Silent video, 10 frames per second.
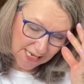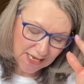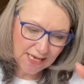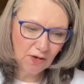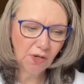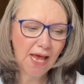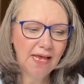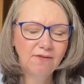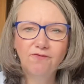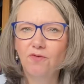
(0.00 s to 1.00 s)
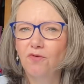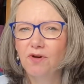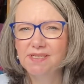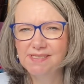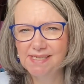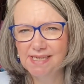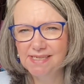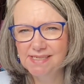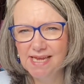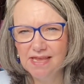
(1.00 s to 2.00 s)
on A4 and sticking
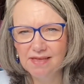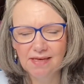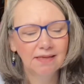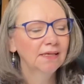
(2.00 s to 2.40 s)
together,